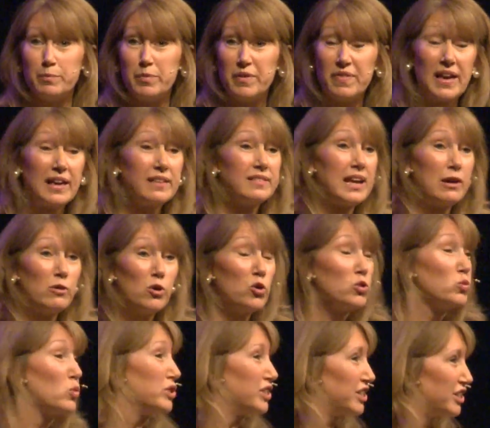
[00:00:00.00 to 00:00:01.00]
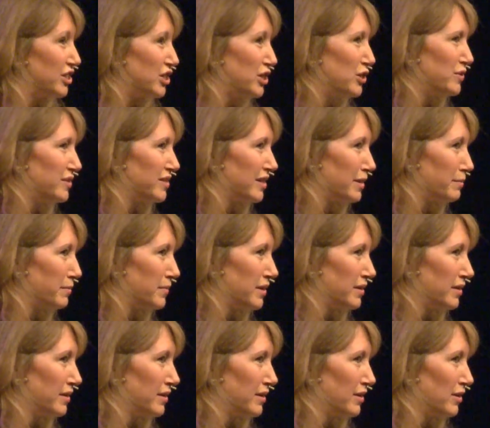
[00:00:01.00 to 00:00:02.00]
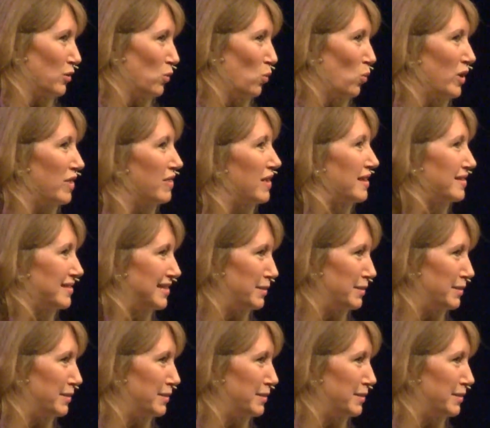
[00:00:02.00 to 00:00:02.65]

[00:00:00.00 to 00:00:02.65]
but that's how God wanted to use him, with his